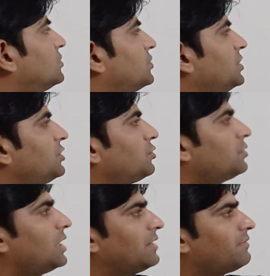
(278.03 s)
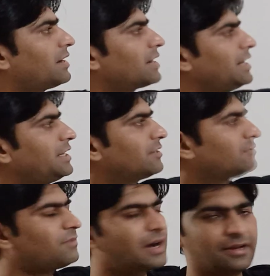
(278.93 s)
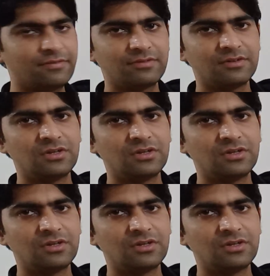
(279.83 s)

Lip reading: 0 and if I write here 5,